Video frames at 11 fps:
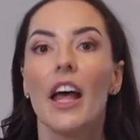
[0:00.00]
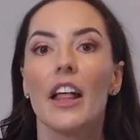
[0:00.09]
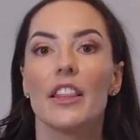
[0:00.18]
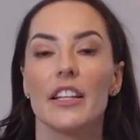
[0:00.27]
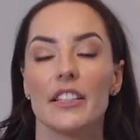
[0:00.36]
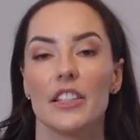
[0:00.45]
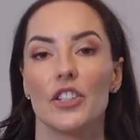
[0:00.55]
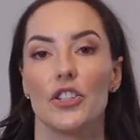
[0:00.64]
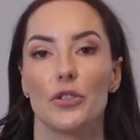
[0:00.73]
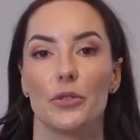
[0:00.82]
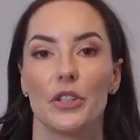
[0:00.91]
This
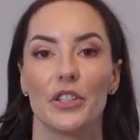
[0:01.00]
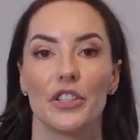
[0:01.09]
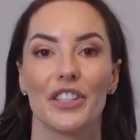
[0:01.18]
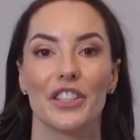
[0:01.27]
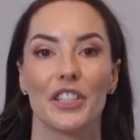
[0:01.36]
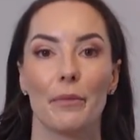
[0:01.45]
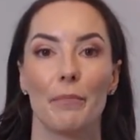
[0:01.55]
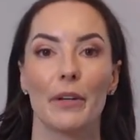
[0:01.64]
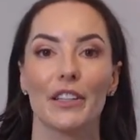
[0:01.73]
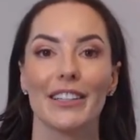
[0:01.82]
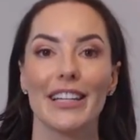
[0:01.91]
ensures
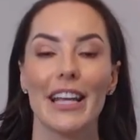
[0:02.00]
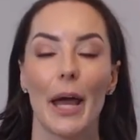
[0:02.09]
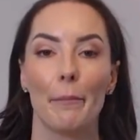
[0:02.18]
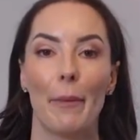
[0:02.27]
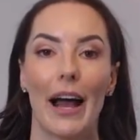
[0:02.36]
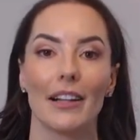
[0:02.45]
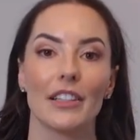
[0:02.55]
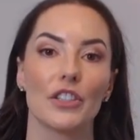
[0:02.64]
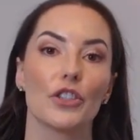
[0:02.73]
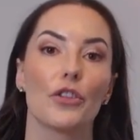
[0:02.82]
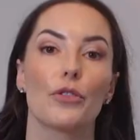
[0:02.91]
stability and
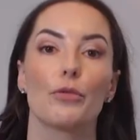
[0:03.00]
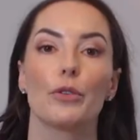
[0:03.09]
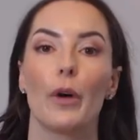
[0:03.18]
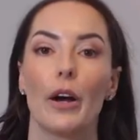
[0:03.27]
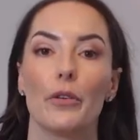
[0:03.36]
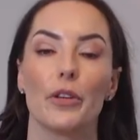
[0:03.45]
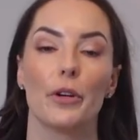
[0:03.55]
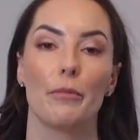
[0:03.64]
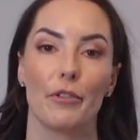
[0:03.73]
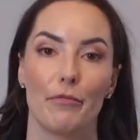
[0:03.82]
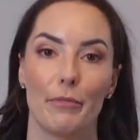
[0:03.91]
balance throughout your
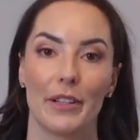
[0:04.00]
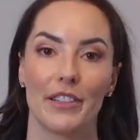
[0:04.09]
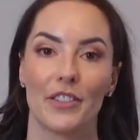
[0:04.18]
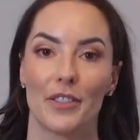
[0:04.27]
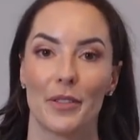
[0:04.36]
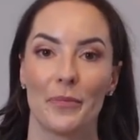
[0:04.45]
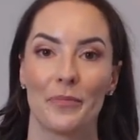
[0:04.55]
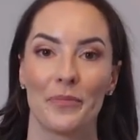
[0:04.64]
movements.